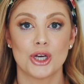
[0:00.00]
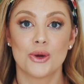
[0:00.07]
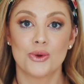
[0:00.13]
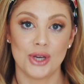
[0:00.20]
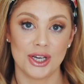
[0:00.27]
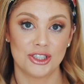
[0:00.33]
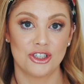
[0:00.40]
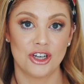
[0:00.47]

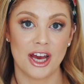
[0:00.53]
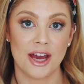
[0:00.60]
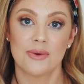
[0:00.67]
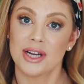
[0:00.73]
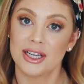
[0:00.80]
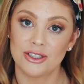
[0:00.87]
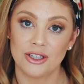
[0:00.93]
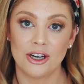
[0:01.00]
joke, yesterday
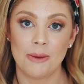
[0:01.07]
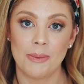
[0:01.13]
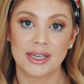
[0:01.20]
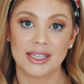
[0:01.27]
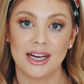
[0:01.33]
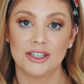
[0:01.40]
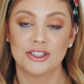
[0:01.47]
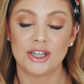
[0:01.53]
when I saw it on my
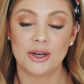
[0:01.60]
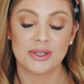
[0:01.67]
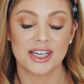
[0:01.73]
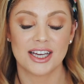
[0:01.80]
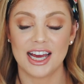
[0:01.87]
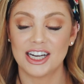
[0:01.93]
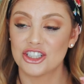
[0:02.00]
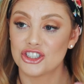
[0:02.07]
calendar, I was
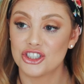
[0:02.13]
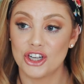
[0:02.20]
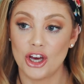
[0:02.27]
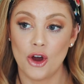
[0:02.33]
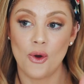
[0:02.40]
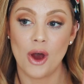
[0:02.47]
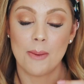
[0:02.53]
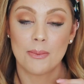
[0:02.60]
like, I just
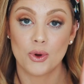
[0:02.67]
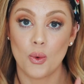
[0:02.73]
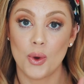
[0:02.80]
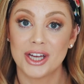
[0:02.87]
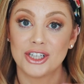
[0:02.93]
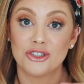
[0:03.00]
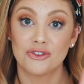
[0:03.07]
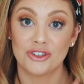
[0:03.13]
know I'm
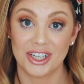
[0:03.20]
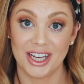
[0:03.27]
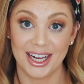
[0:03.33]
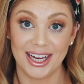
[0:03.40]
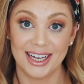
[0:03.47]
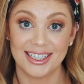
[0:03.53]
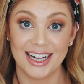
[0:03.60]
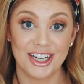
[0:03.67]
going to
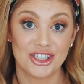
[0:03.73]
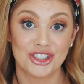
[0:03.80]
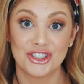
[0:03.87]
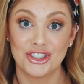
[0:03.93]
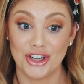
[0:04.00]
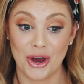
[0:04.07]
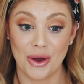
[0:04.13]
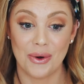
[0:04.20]
forget it. I just
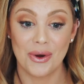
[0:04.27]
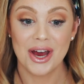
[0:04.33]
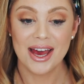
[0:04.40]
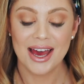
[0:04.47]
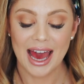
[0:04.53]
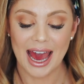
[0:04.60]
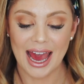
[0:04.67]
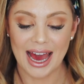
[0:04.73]
know.
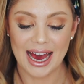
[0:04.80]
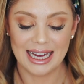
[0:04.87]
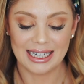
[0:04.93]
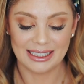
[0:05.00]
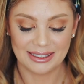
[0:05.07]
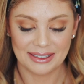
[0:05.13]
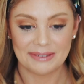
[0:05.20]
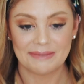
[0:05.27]

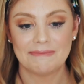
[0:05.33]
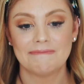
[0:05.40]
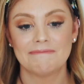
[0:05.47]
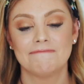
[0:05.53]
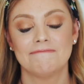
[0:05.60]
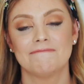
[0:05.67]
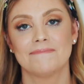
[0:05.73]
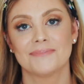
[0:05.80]
And
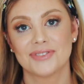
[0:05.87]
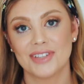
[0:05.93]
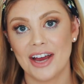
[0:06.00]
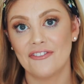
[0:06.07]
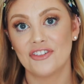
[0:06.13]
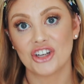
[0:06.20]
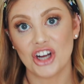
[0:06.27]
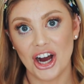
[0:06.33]

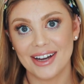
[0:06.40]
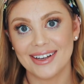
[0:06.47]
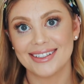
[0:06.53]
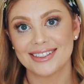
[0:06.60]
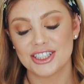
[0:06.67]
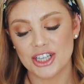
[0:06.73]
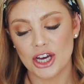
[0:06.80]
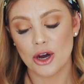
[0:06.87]
I forgot it.
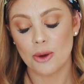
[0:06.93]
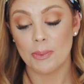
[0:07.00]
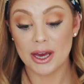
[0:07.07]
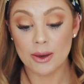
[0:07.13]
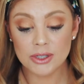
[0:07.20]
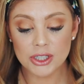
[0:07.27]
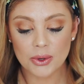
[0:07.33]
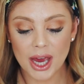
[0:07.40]
So, but
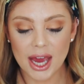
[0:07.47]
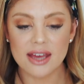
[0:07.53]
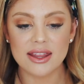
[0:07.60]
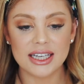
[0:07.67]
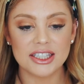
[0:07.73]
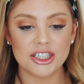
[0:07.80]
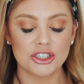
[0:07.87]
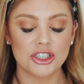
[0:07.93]
it was okay.
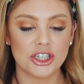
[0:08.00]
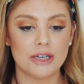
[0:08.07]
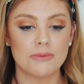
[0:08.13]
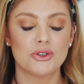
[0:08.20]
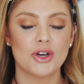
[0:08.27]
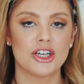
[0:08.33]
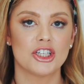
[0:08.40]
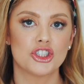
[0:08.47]
They still took them.
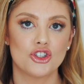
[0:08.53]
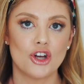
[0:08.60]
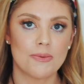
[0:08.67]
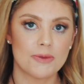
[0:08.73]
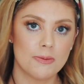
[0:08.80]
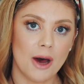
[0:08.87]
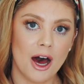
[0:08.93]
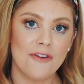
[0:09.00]
So I just
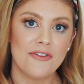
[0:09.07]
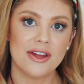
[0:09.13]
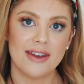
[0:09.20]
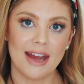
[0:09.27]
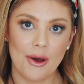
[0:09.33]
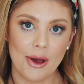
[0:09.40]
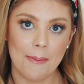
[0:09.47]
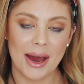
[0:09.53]
dropped them off and
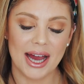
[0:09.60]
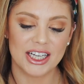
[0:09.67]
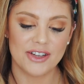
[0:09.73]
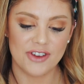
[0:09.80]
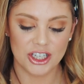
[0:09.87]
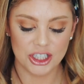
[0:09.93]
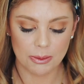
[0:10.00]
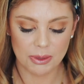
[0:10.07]
now I'm back to
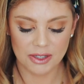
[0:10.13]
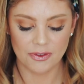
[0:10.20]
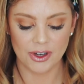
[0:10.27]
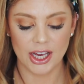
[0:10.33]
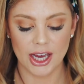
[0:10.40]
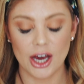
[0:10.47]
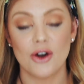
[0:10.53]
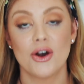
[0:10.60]
finish up this
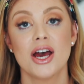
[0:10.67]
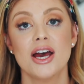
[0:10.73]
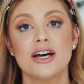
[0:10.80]
video.